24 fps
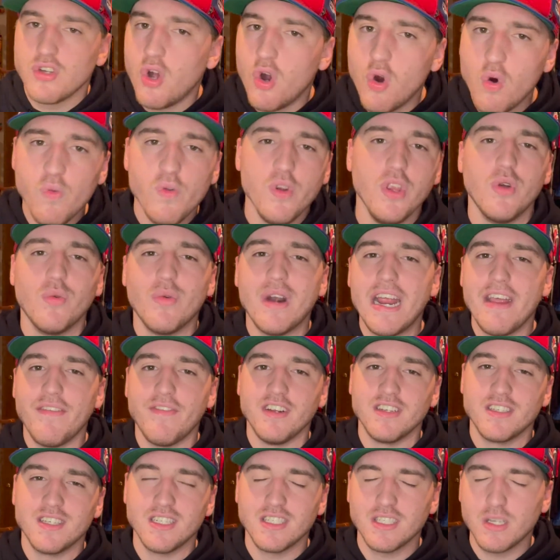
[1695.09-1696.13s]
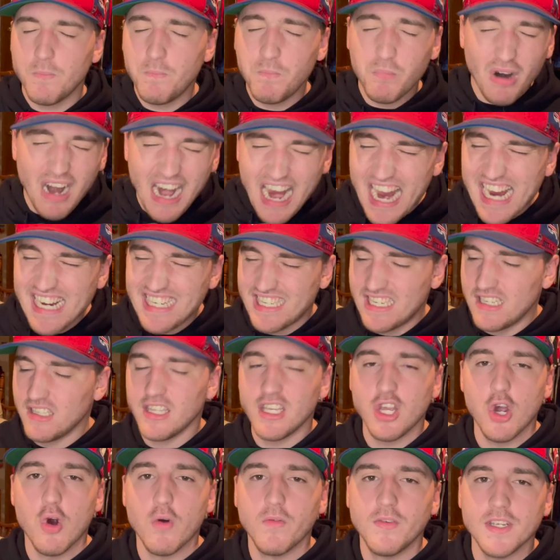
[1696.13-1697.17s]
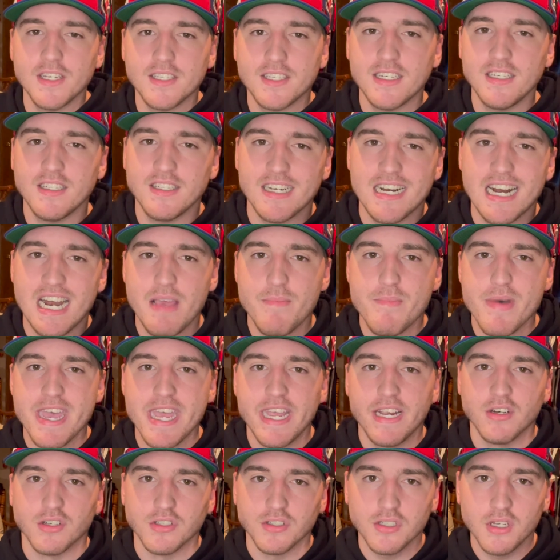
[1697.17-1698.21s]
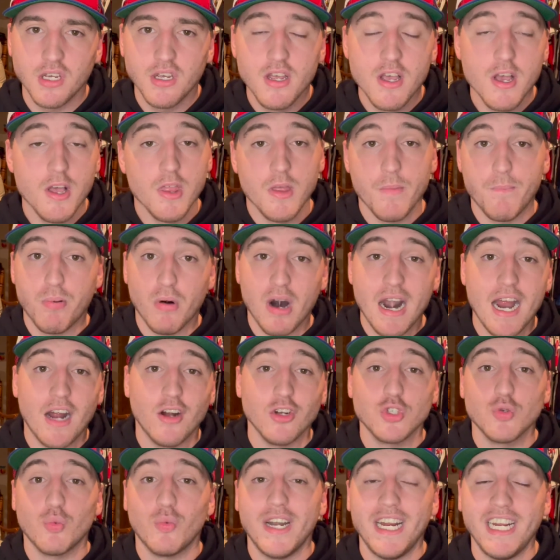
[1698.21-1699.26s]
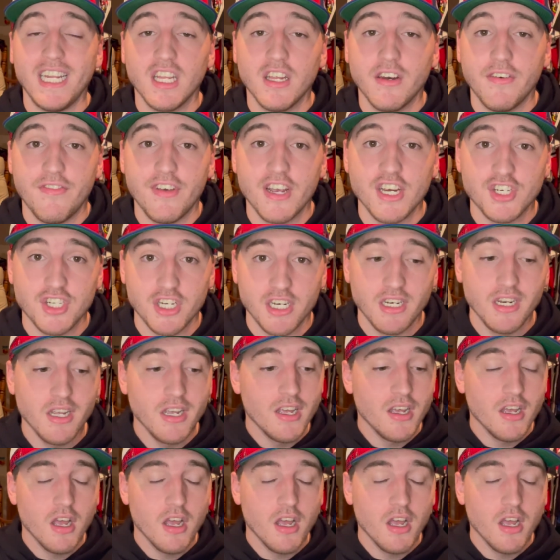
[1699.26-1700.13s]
over the Ravens, and surprisingly over the Cincinnati Bengals. The Browns winning the division.